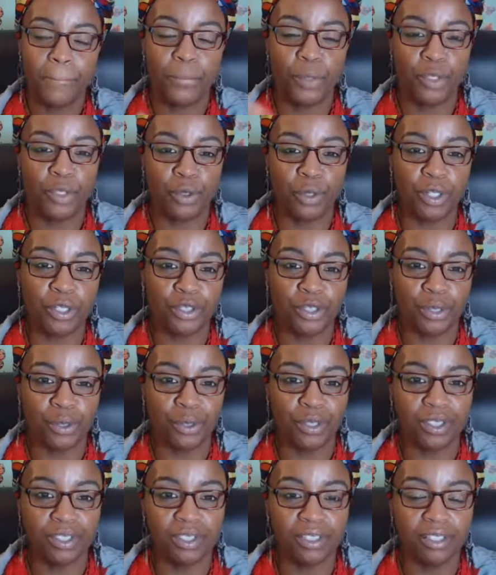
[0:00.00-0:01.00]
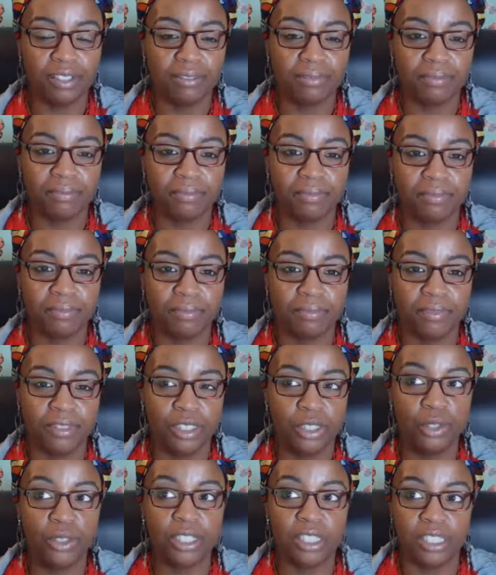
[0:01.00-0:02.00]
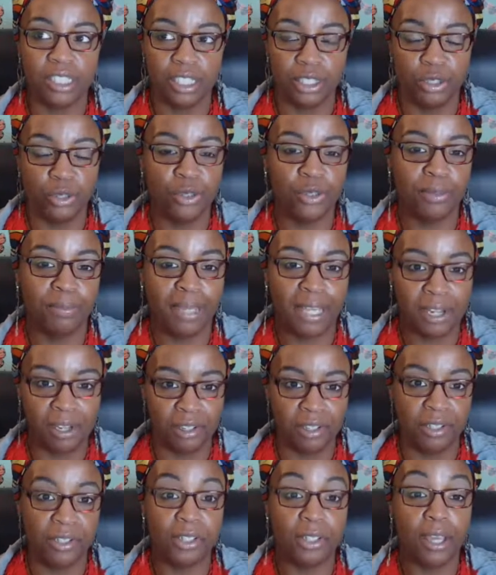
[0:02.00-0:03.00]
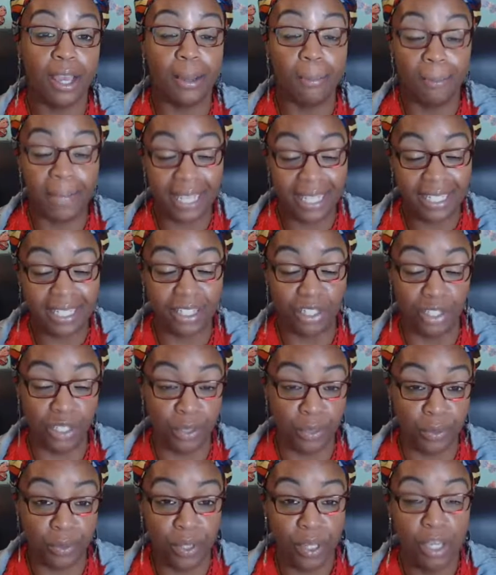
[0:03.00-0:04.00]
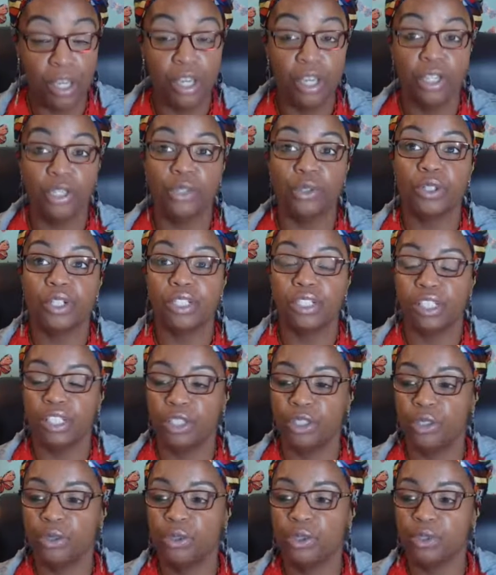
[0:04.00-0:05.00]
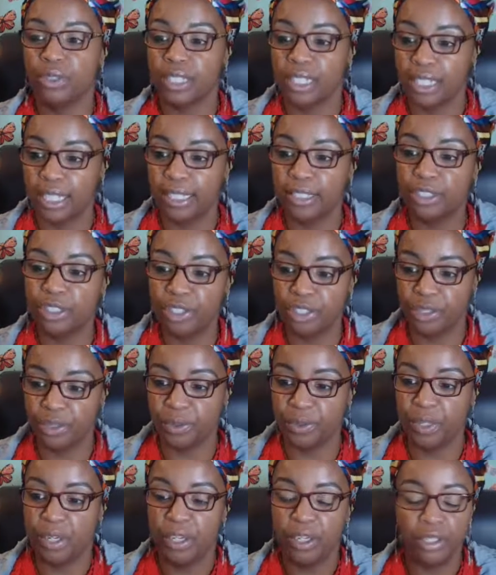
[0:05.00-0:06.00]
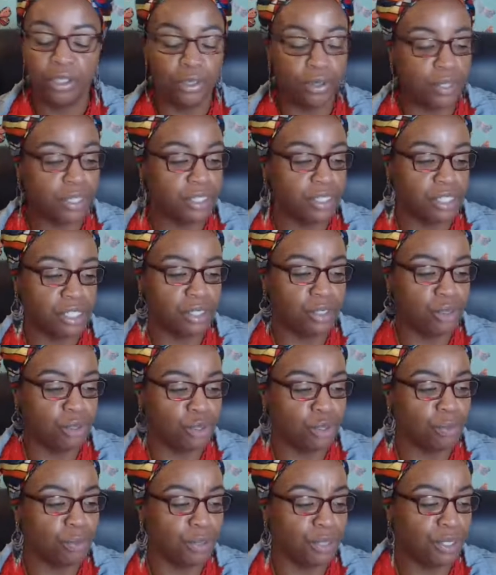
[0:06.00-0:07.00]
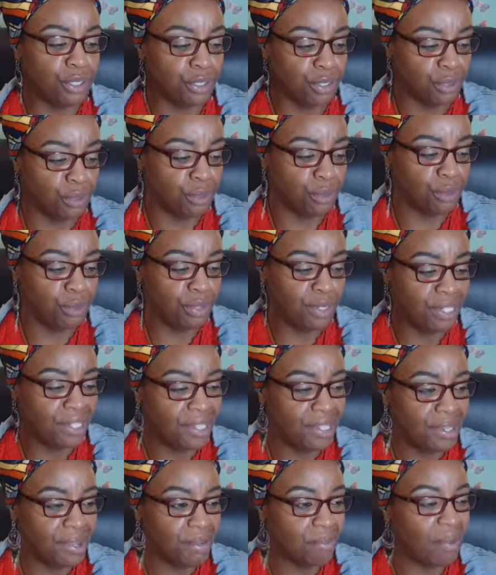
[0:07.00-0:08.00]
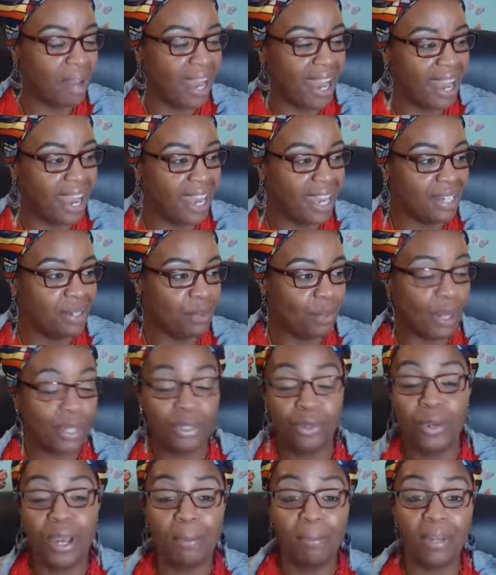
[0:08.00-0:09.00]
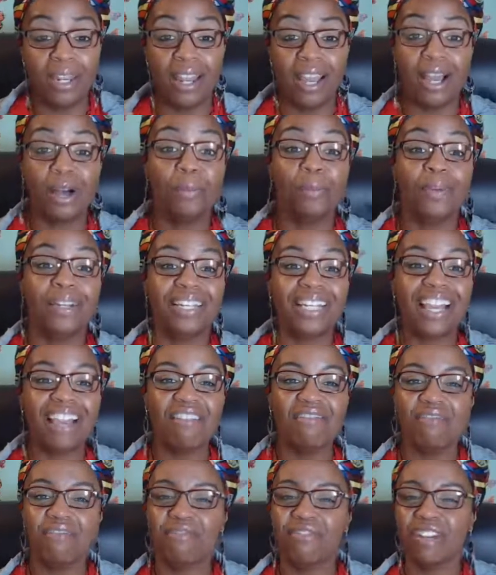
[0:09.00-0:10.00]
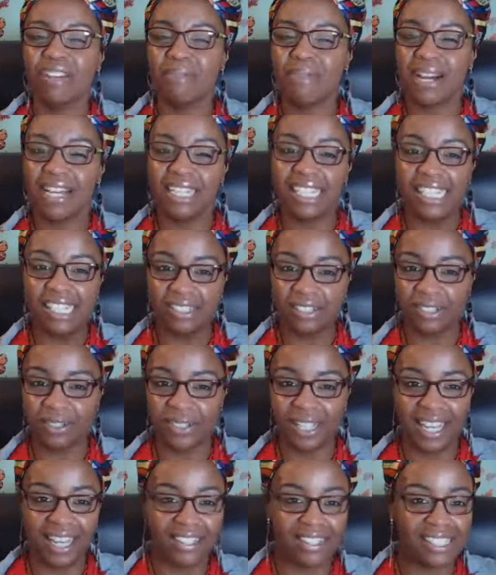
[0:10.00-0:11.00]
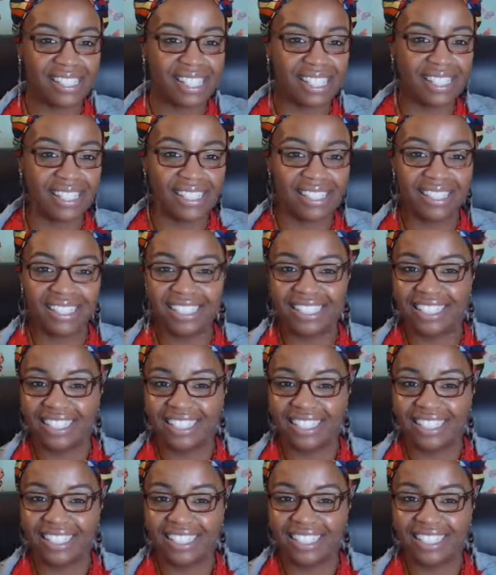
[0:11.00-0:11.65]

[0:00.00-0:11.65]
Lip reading: But you'll hurt yours. You'll continue to abandon you. You'll continue to neglect you. You'll continue to put you behind while you have been helping everybody else on the outside